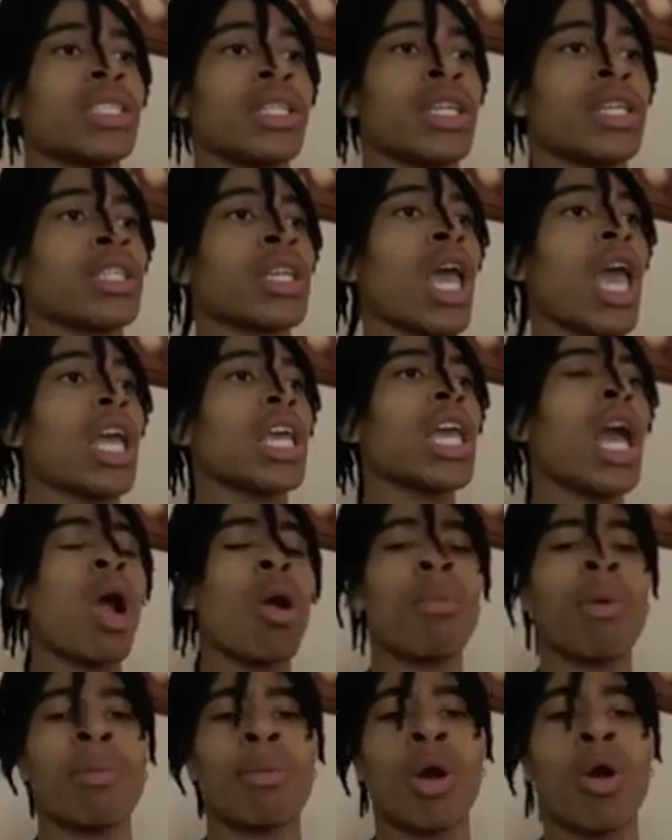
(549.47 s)
this, y'all
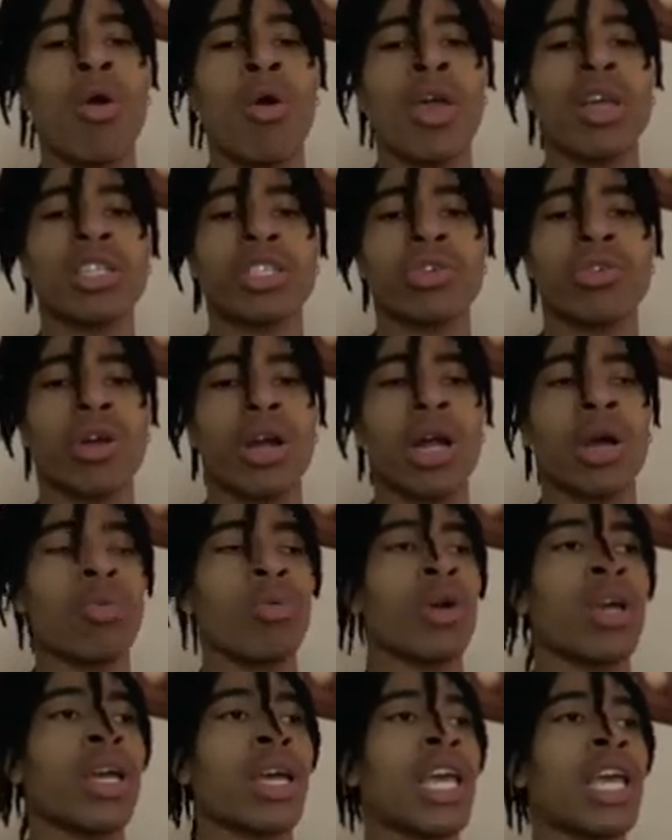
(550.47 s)
remember on Instagram
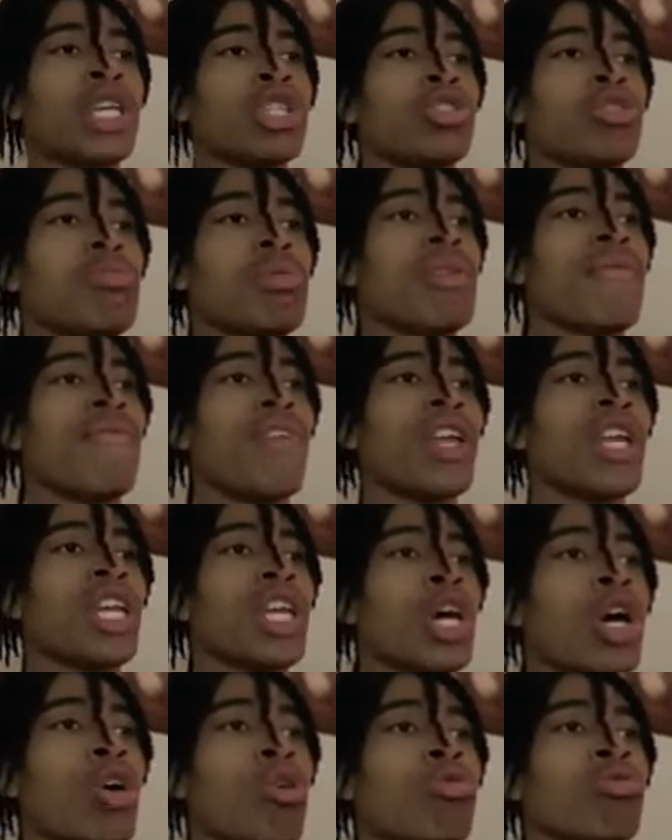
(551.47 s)
when it used to be
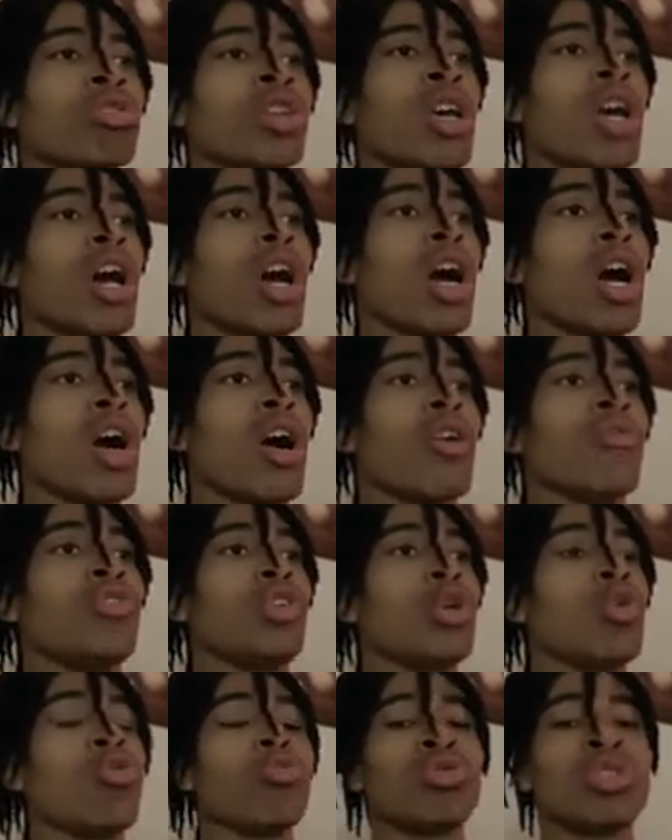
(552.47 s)
videos of
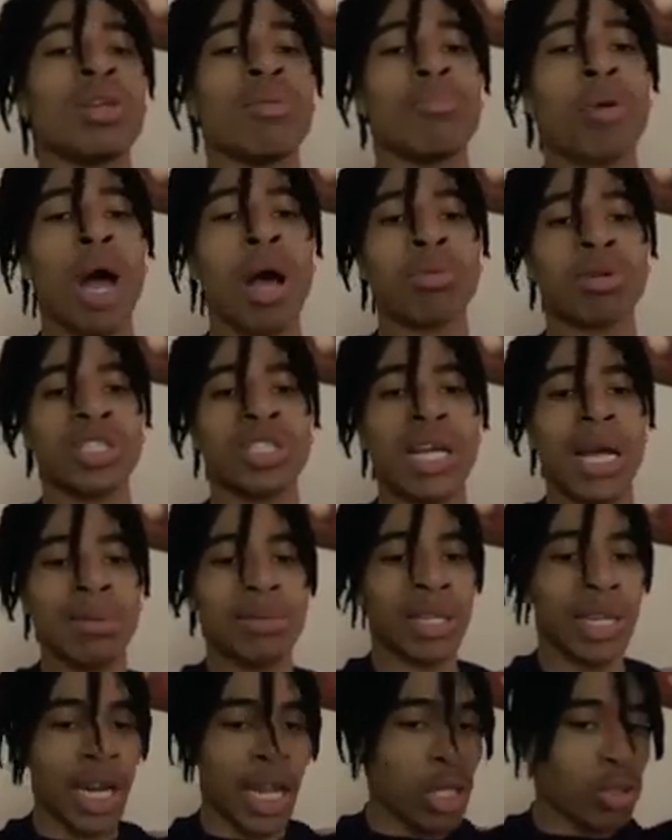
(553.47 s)
dudes in
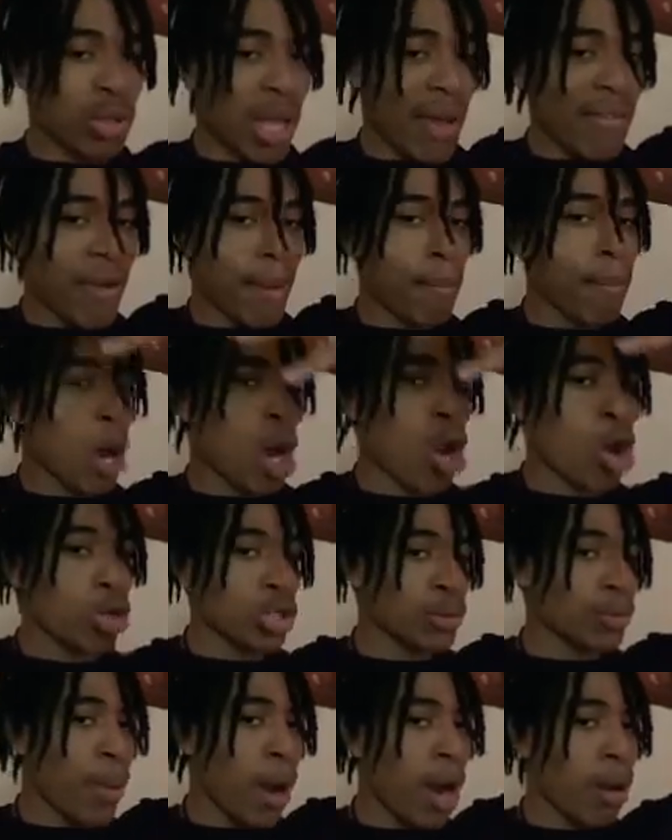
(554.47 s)
barbershops and they used to have a
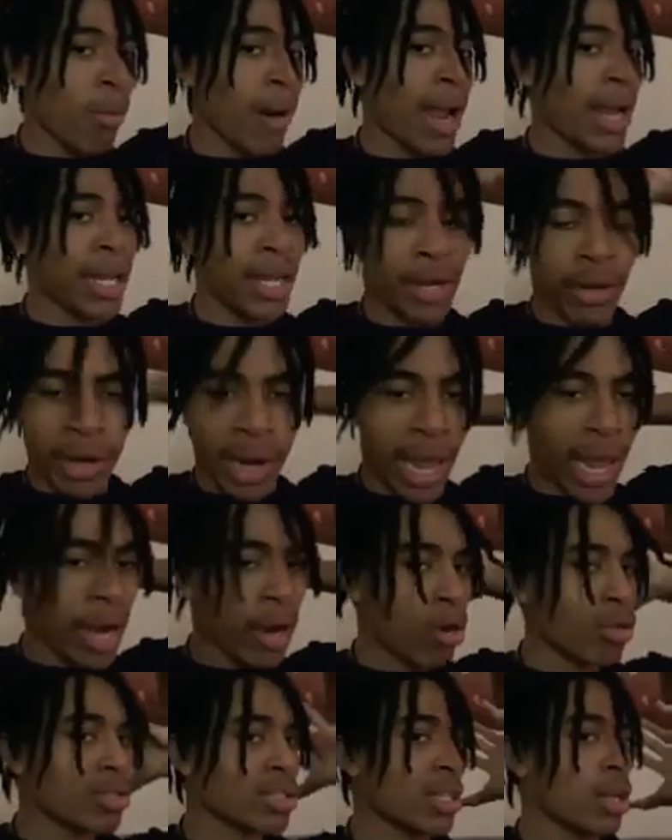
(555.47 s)
bald spot right here and
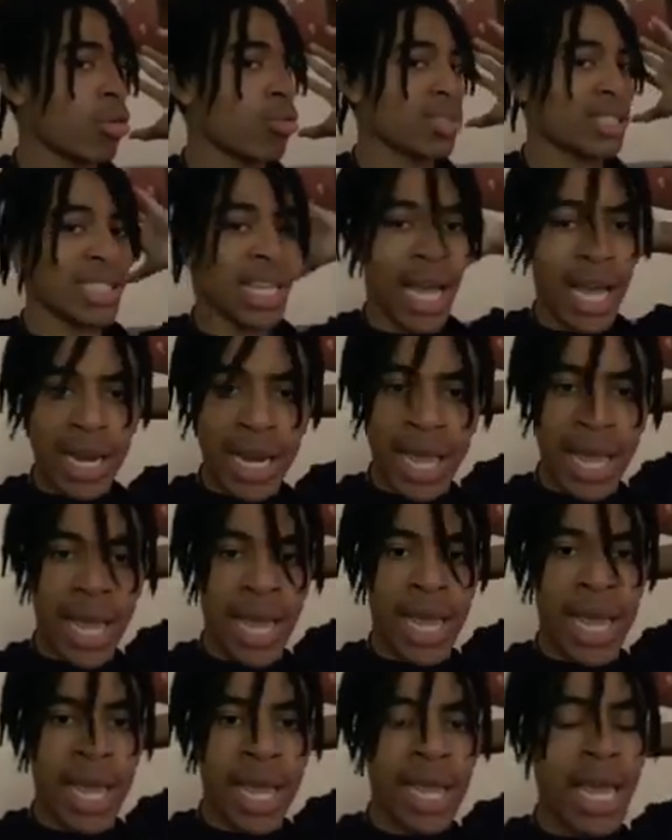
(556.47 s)
hair on the side of their
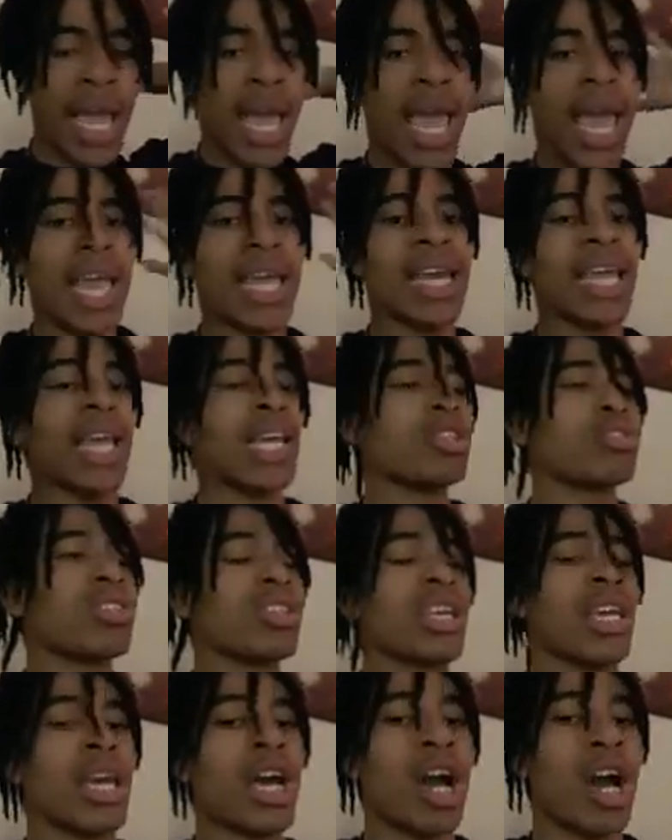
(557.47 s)
head, and they used to
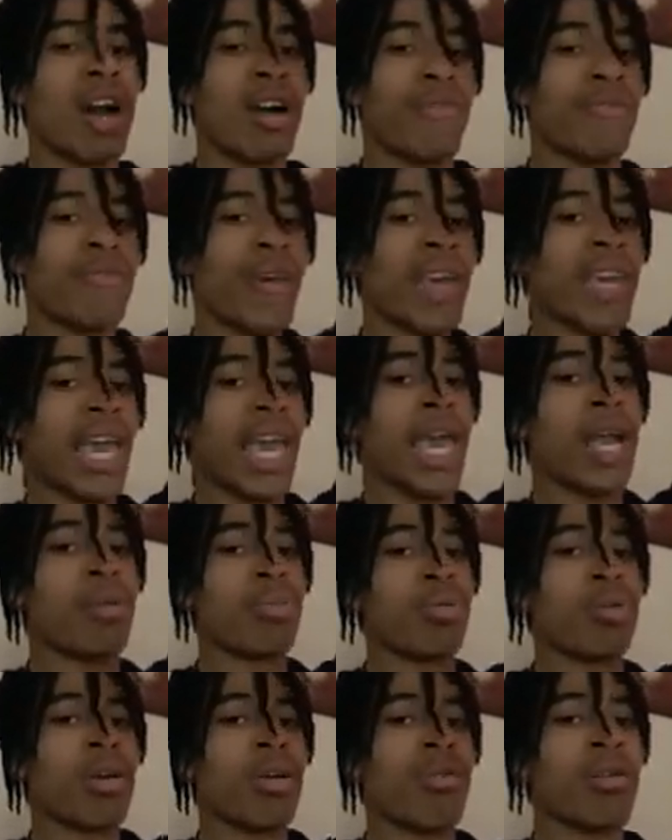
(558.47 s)
get fake hair
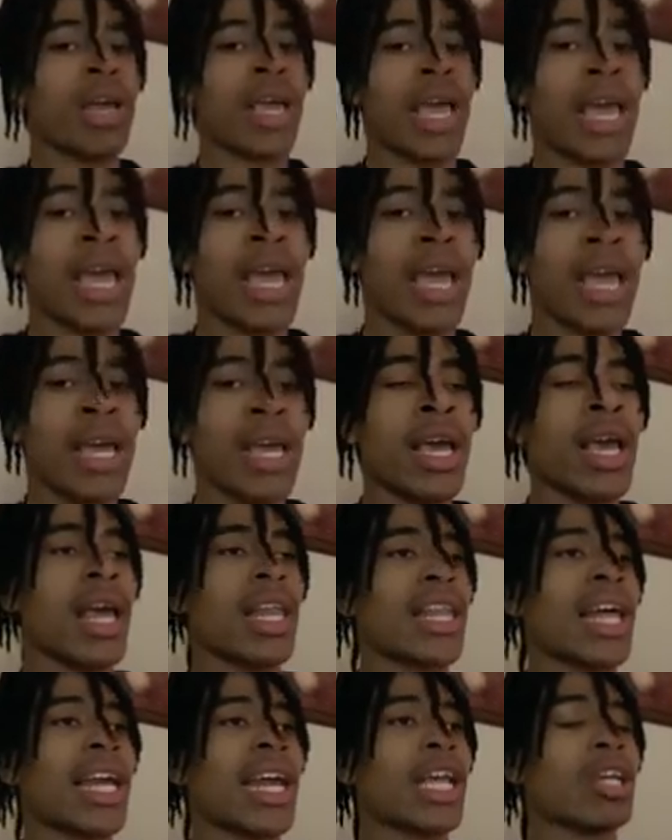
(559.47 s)
put on their head?
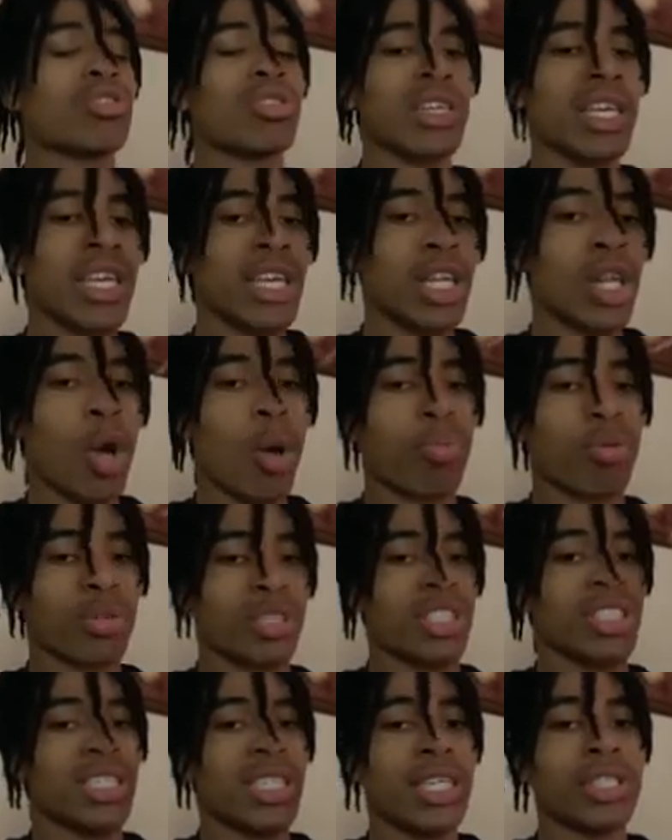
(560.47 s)
Like, they used to get a little
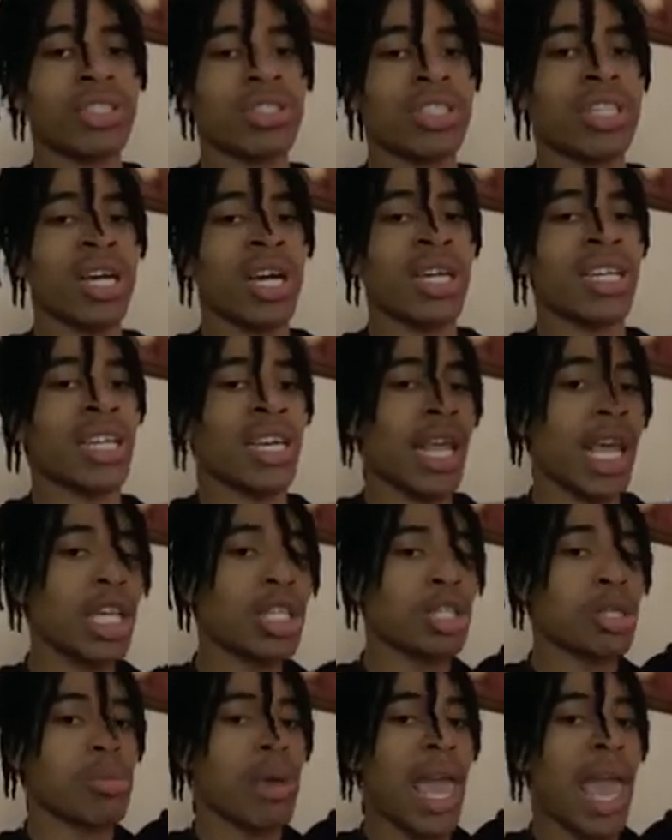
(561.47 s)
procedure done, and they
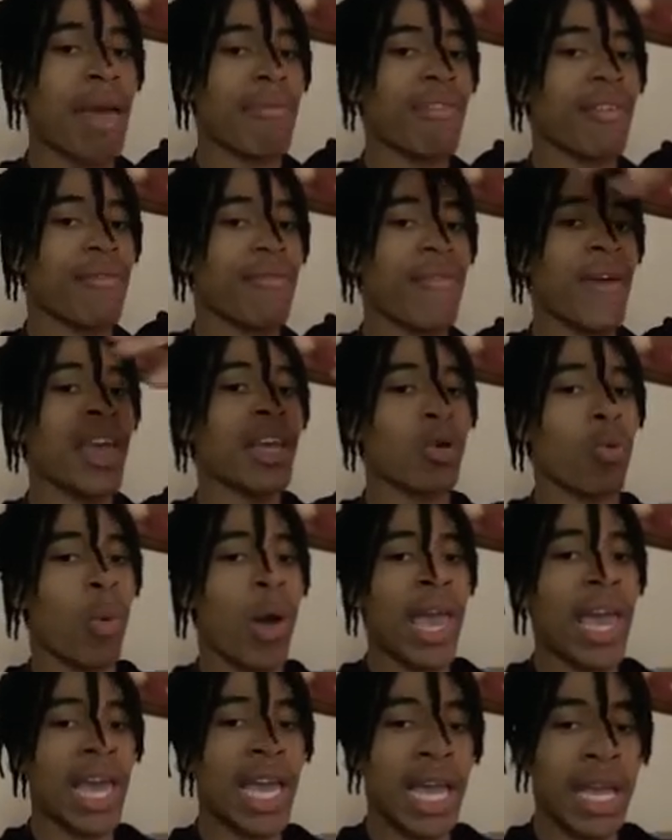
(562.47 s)
used to be having fake
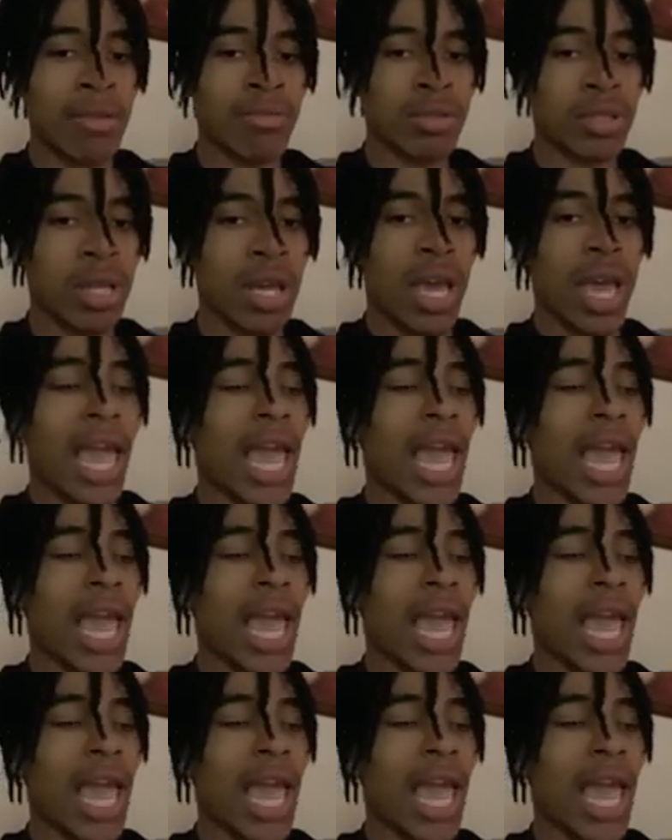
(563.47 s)
waves.